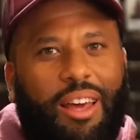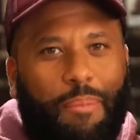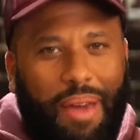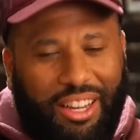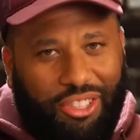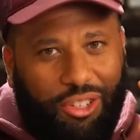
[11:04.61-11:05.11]

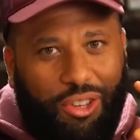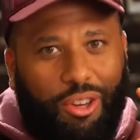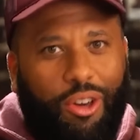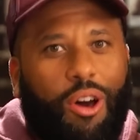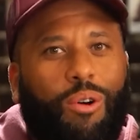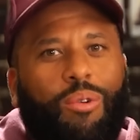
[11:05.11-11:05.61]
Make sure you
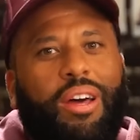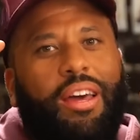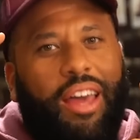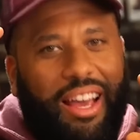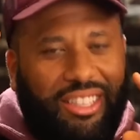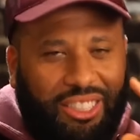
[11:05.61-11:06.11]
go
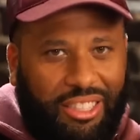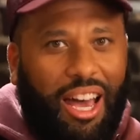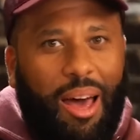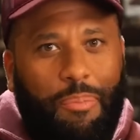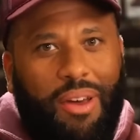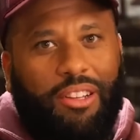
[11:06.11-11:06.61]
and
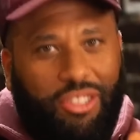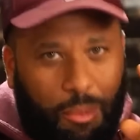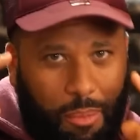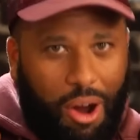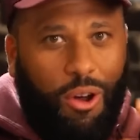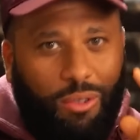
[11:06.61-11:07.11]
shop
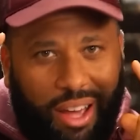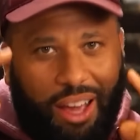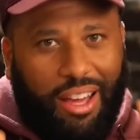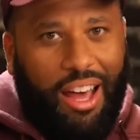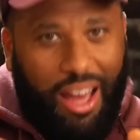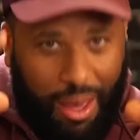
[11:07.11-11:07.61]

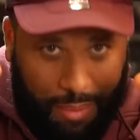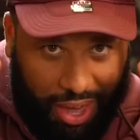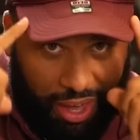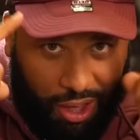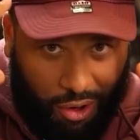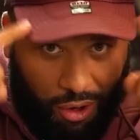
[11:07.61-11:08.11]
TmrO.com
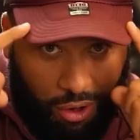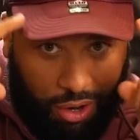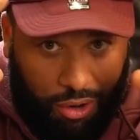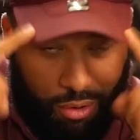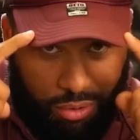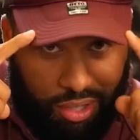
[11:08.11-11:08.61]
and get all the
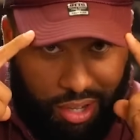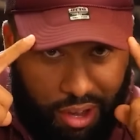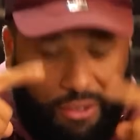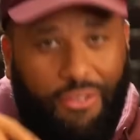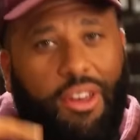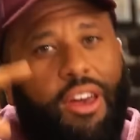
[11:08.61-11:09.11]
new
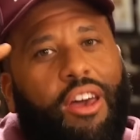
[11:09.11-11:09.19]
stuff.